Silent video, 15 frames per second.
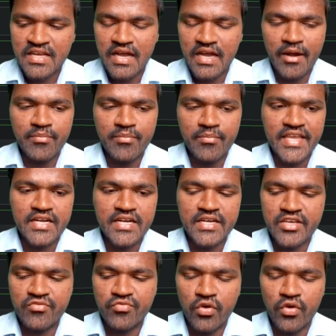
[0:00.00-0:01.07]
I am taking
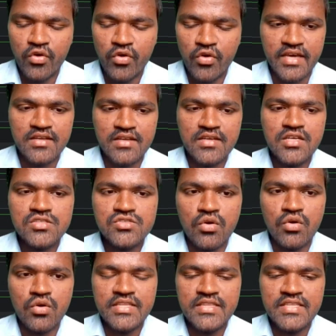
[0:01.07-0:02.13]
D4 here.
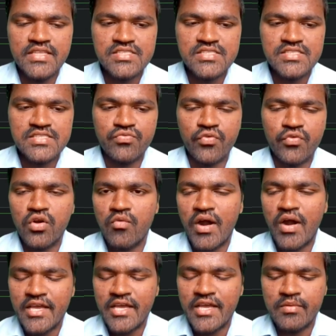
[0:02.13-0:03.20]
So in this D4,
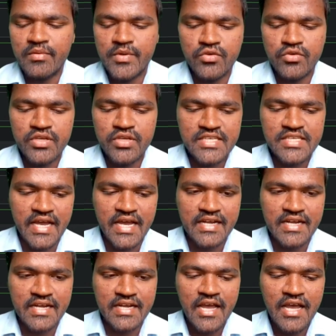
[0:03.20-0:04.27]
what I will be doing is
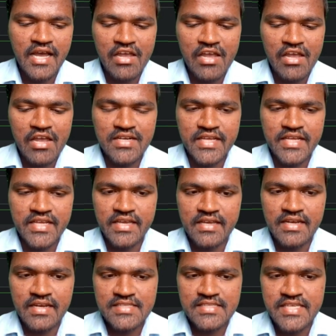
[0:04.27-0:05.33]
that I will take,
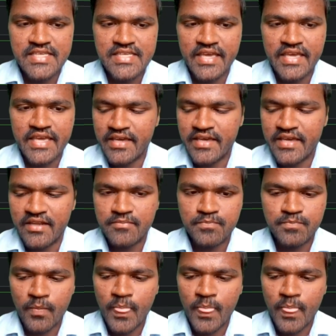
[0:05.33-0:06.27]
let's say, A here.